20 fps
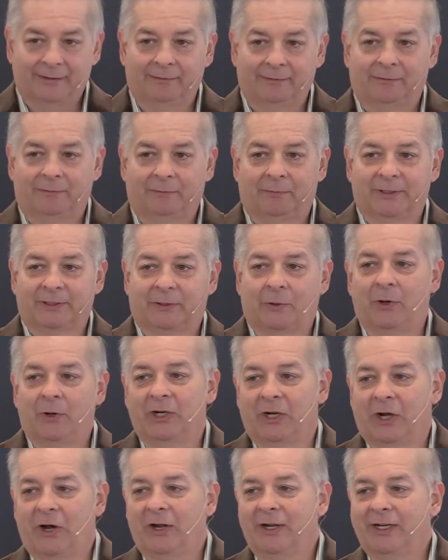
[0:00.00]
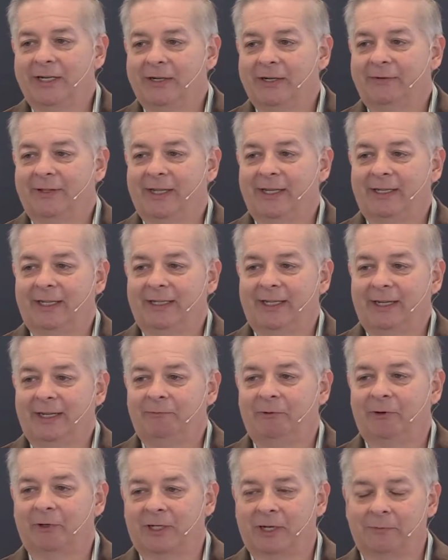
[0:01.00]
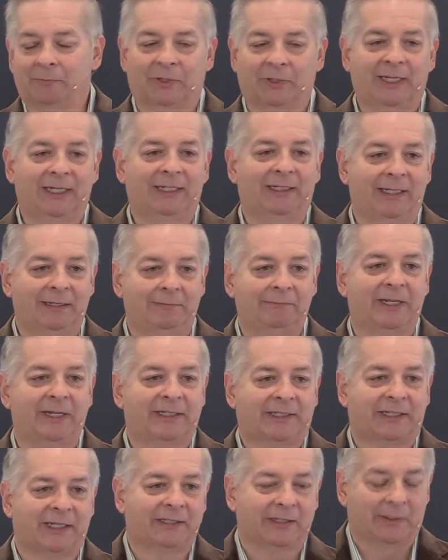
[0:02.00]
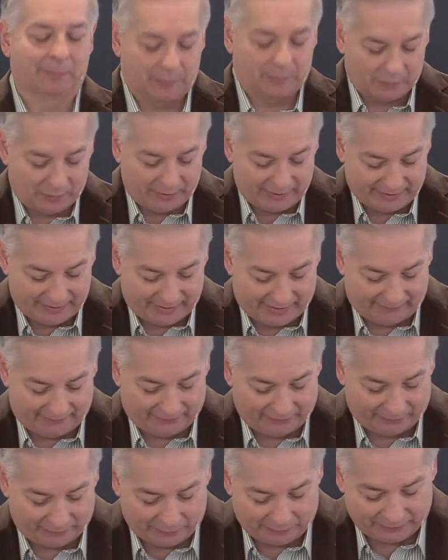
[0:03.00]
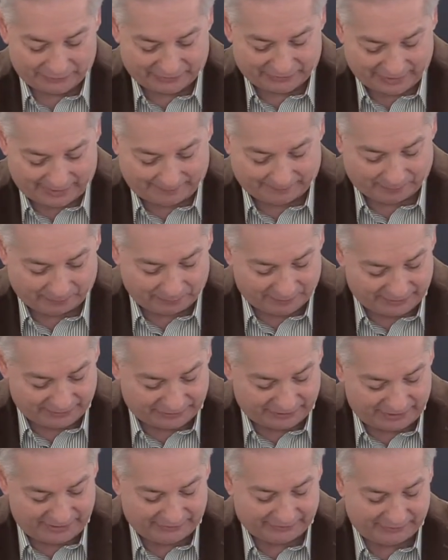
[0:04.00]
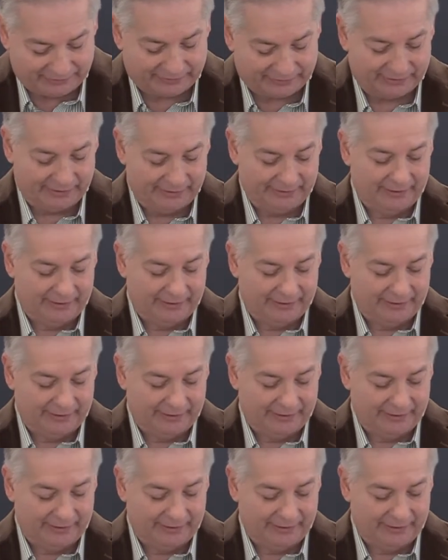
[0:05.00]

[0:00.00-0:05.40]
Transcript: What's going on here? They, they were completely missing the point of the Lord's Supper when Jesus,